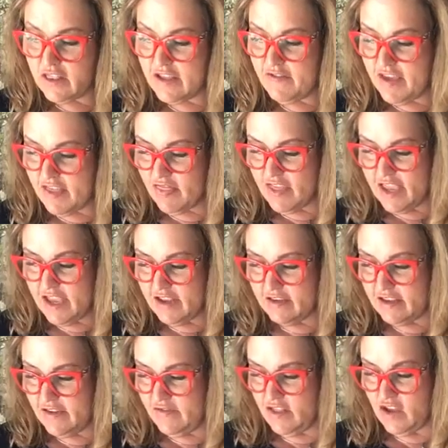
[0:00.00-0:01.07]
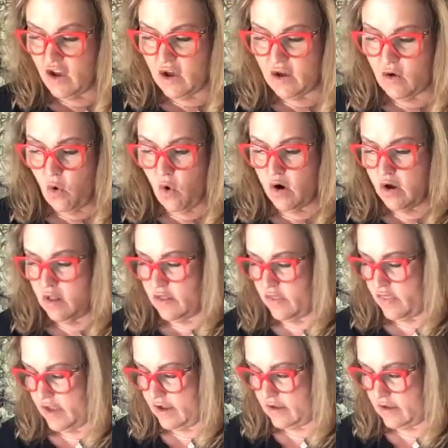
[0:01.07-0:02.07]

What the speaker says: are living things. Even the coral and